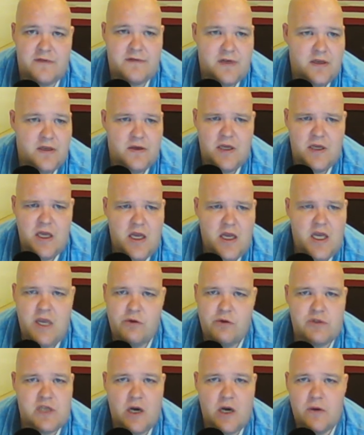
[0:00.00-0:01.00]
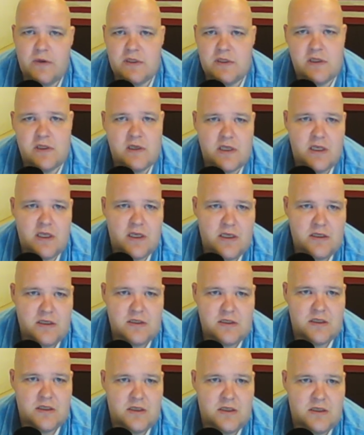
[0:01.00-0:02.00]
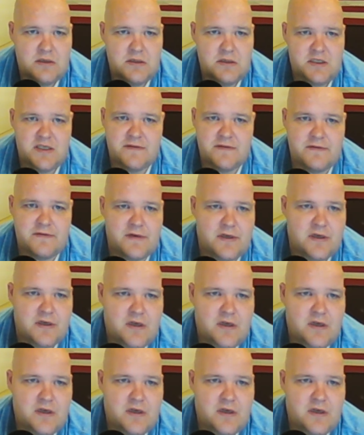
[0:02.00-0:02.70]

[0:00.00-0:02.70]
And he was always looking into different